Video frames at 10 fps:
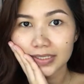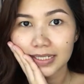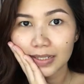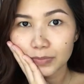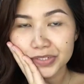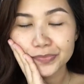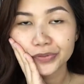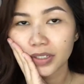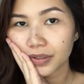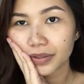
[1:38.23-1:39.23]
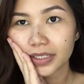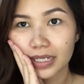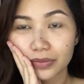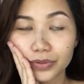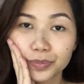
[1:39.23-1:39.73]
Maghihilamos muna ako
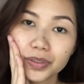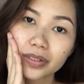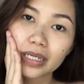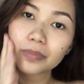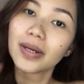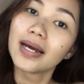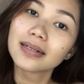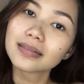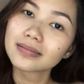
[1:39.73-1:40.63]
and I will be right back.